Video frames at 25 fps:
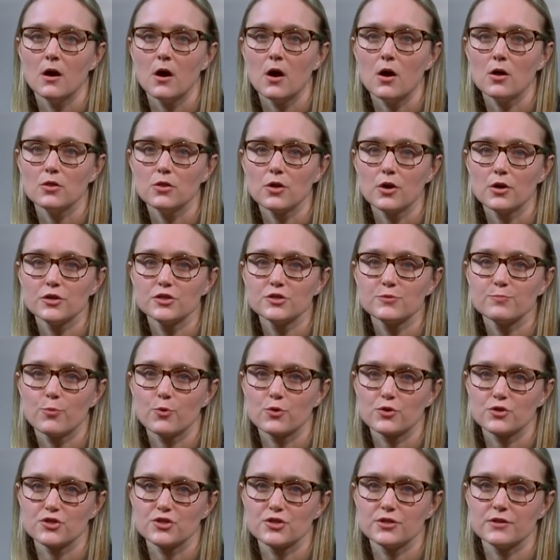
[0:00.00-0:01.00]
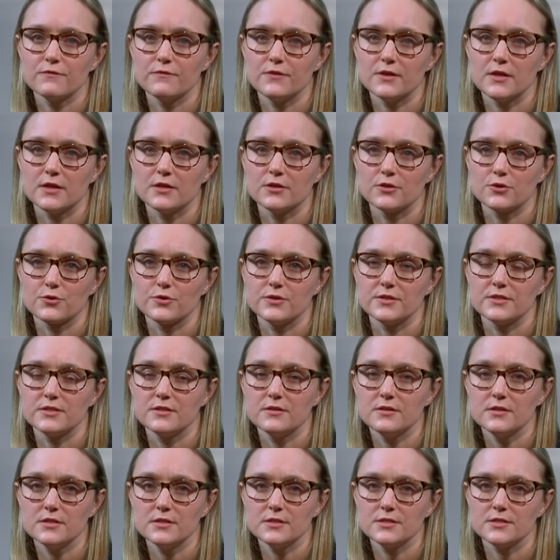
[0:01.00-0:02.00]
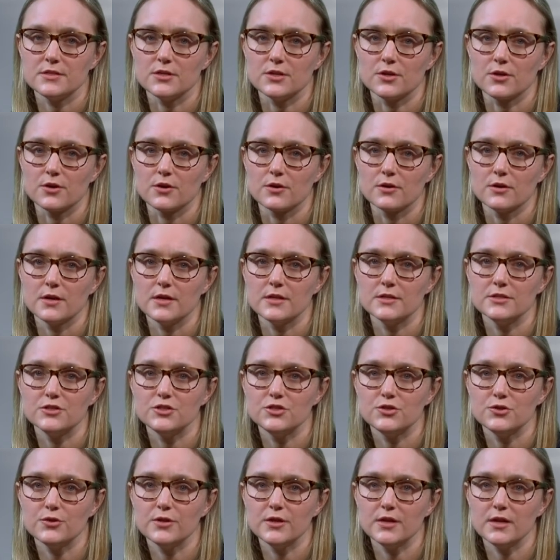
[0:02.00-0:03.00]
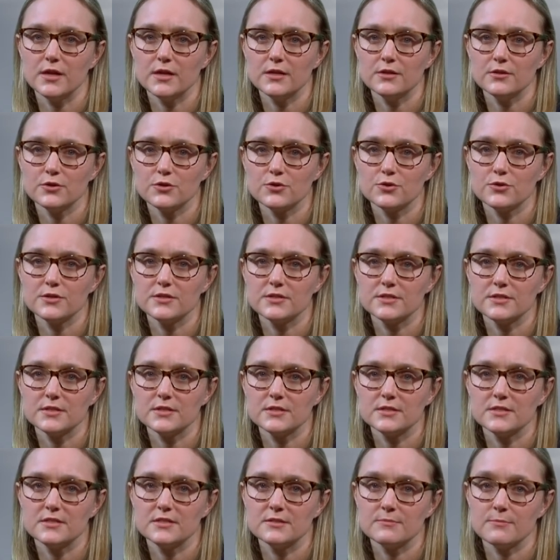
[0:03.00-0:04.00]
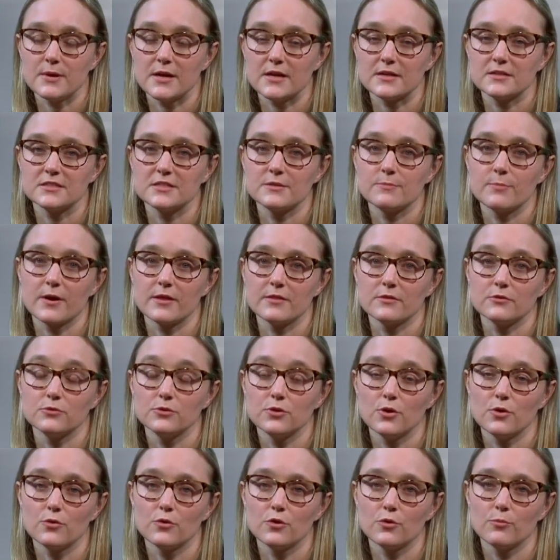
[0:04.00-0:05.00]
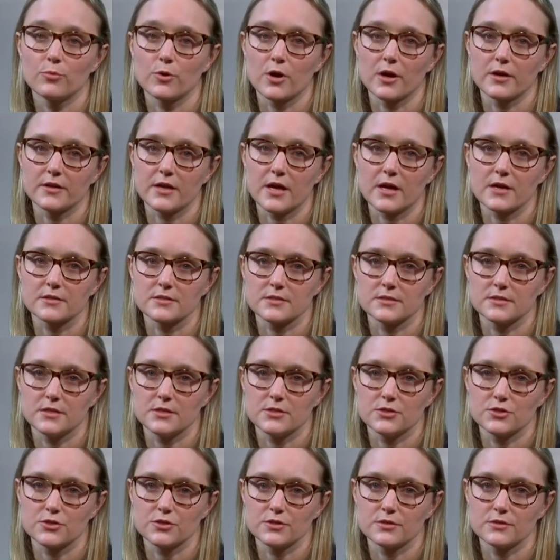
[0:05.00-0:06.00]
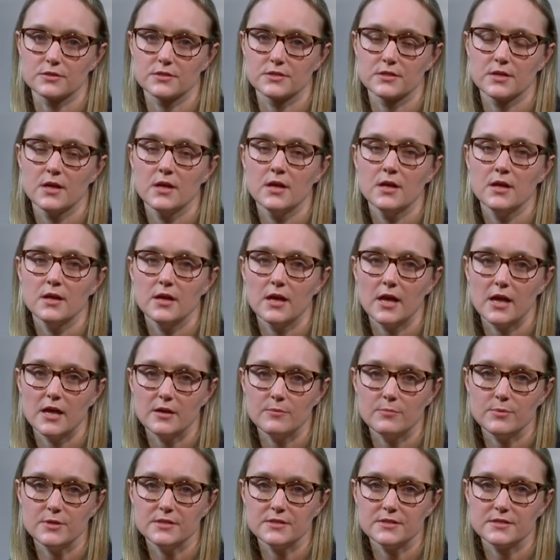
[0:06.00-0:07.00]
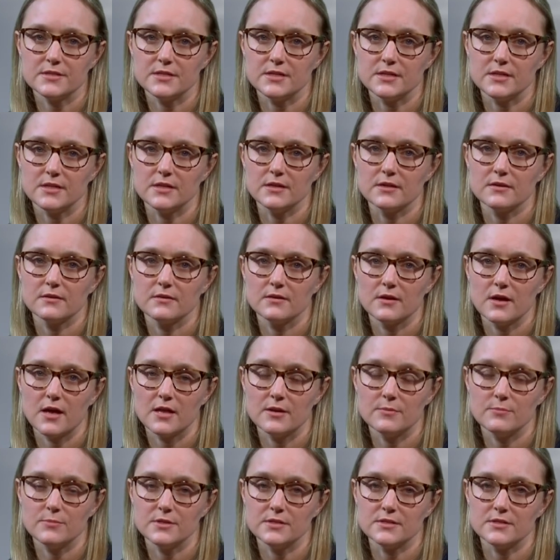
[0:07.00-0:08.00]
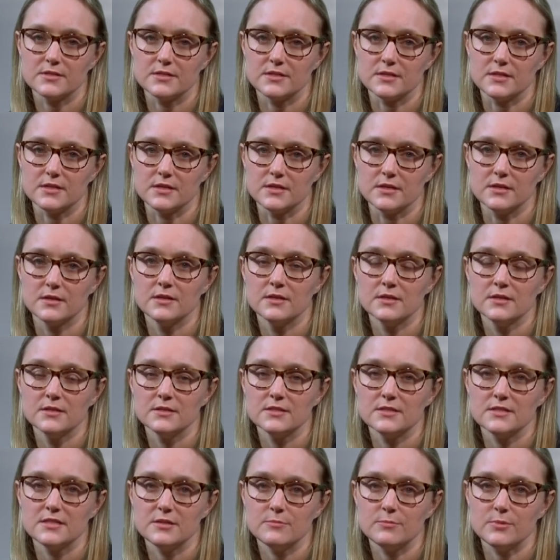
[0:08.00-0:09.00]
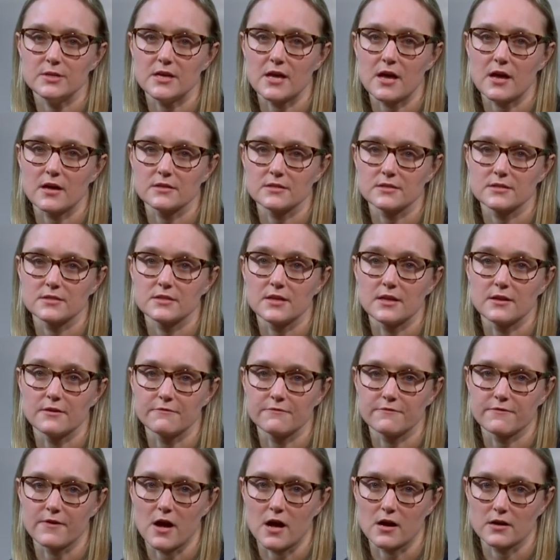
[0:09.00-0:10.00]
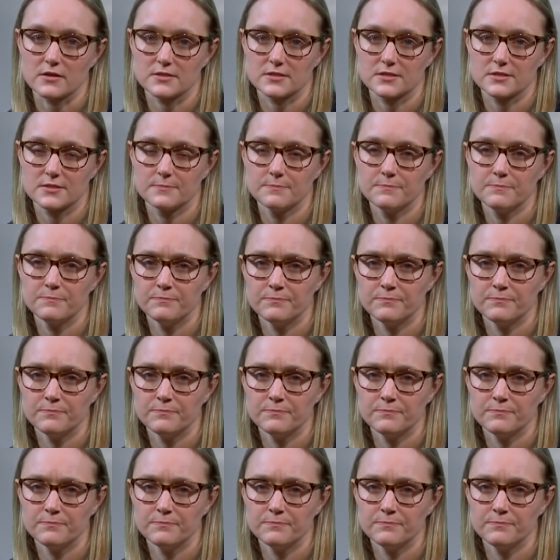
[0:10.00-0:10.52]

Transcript: A large portion of the increase this year is due to increases demanded by the local broadcast stations, ABC, NBC, CBS, and Fox.